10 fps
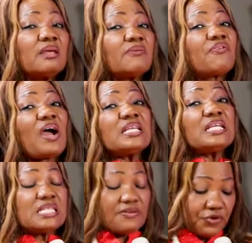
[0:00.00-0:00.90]
They find
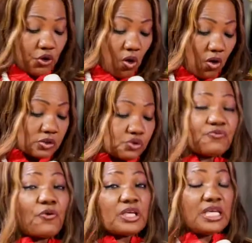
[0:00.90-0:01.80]
it difficult
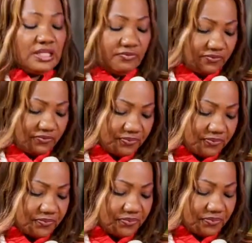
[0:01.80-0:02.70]
to forgive.
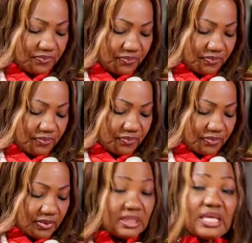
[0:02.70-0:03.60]

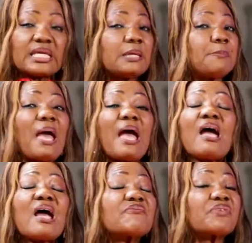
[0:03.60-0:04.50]
They keep
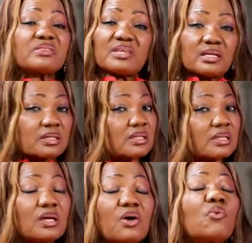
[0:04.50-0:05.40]
everything,
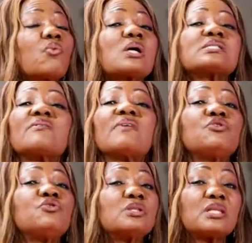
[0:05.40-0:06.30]

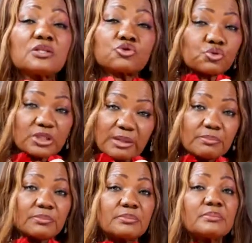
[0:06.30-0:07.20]
whatever you did to
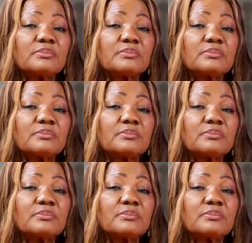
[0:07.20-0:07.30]
them.